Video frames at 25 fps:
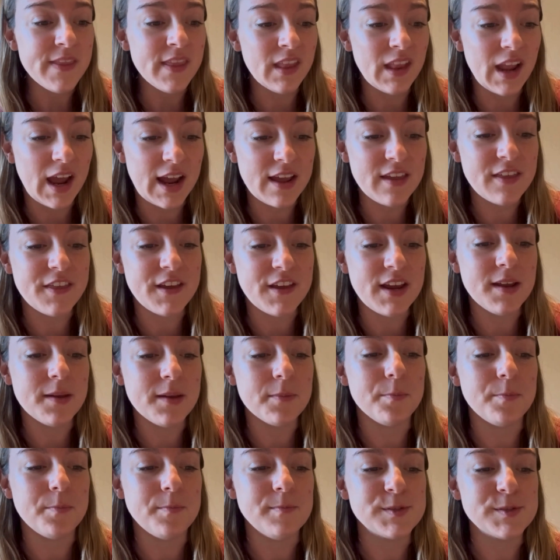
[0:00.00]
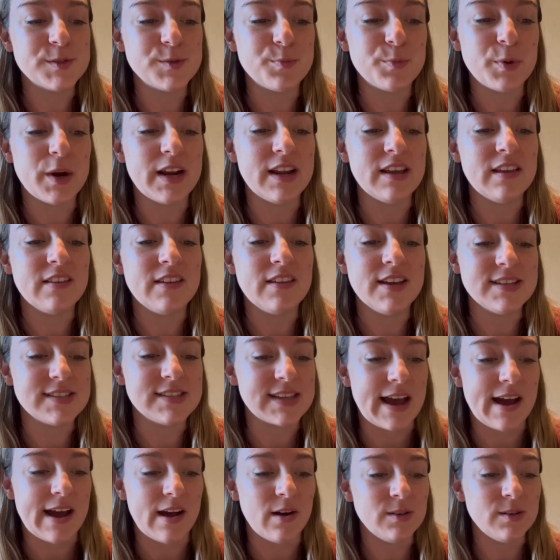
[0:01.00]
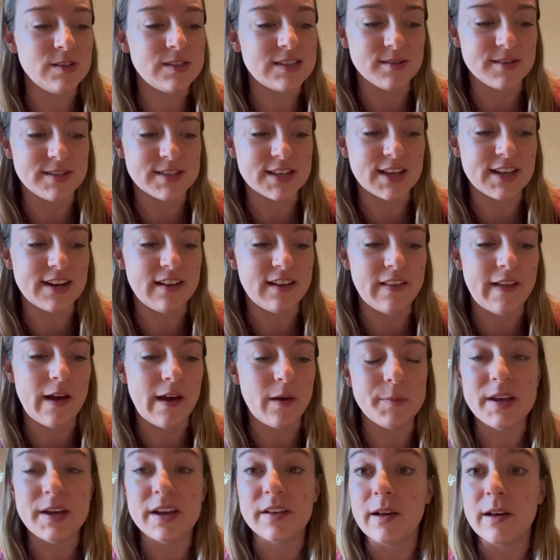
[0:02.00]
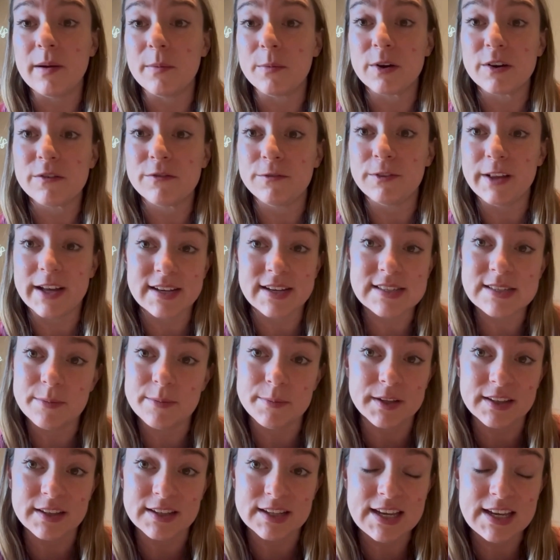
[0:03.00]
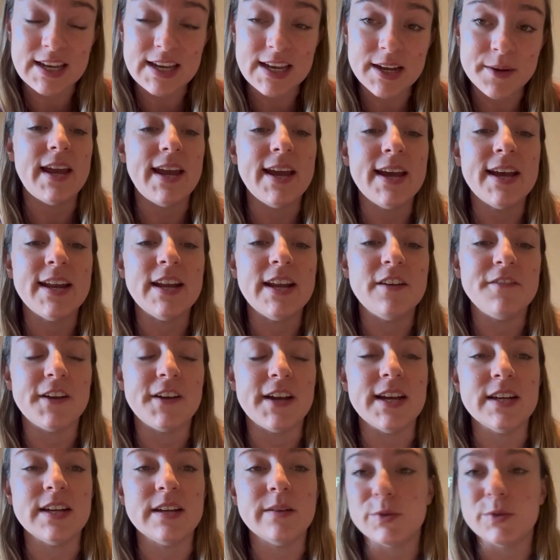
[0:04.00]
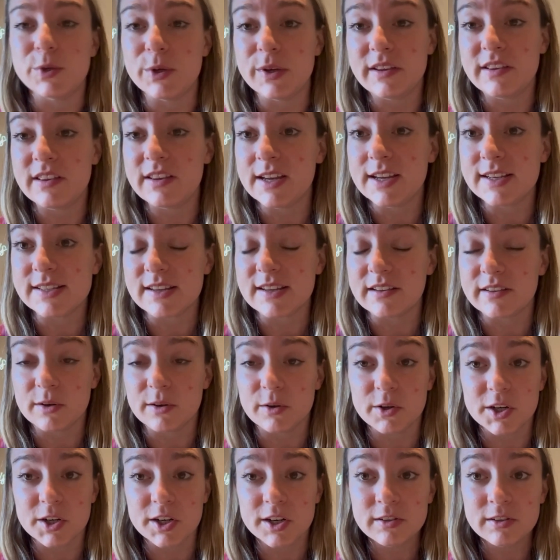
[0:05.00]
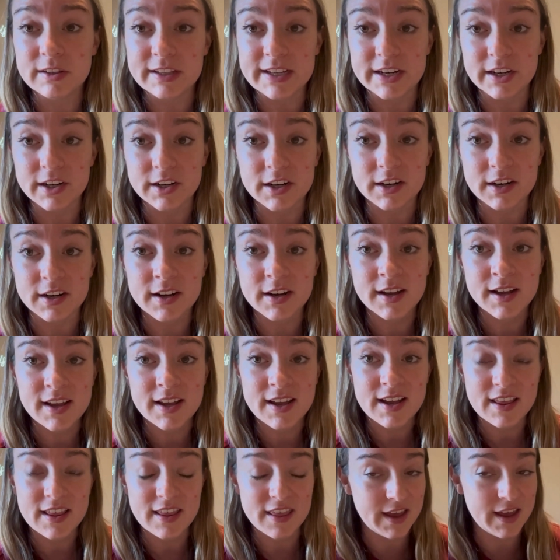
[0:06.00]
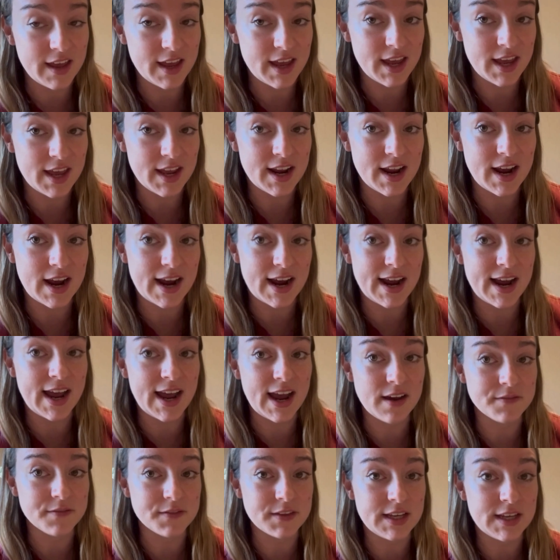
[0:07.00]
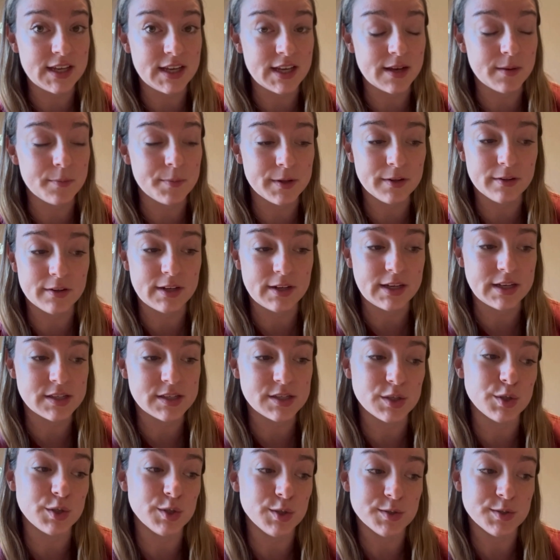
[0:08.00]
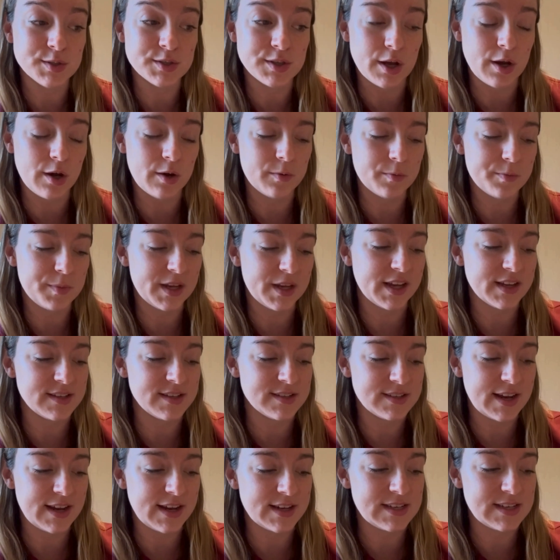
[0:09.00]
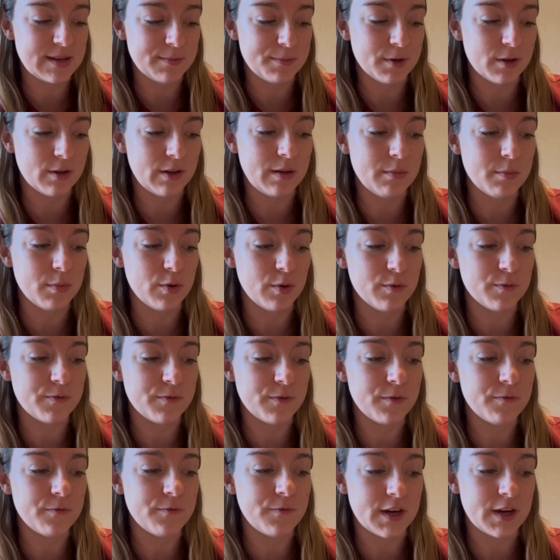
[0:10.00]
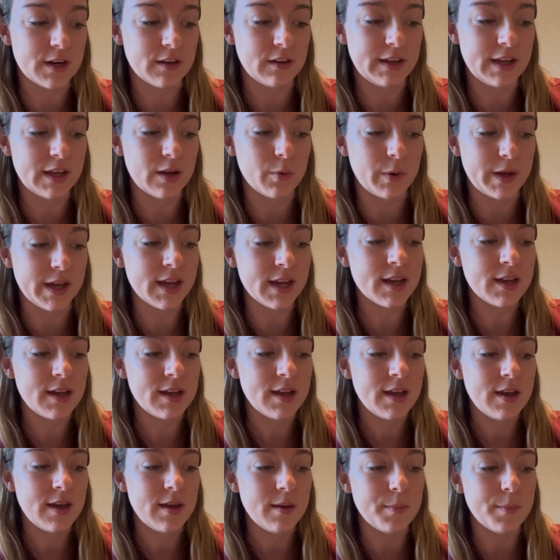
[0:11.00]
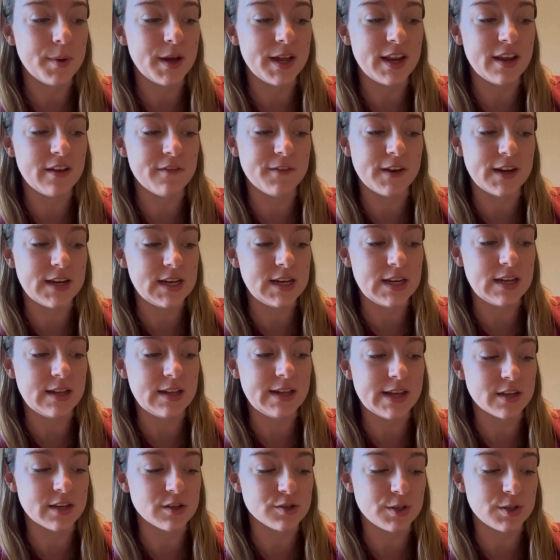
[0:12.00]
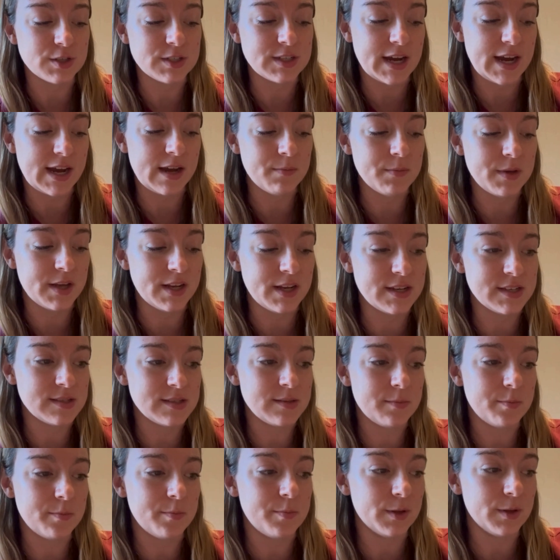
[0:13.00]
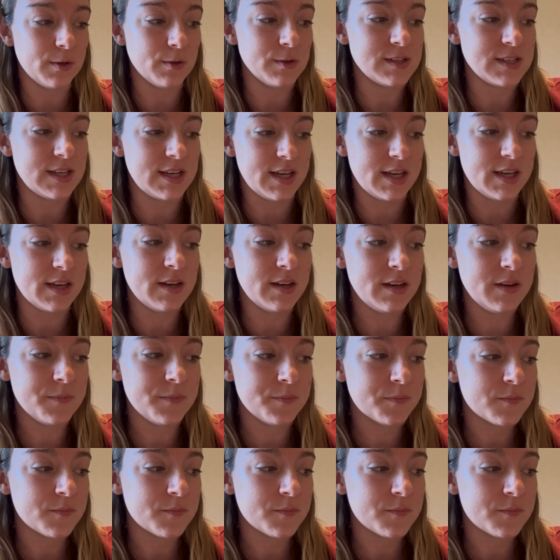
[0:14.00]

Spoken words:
I think spreading things out is going to allow me a lot more flexibility. And if I end up doing things a little earlier, then I have the ability to do so because I typically move fairly quick. But if I need the extra time, it is built in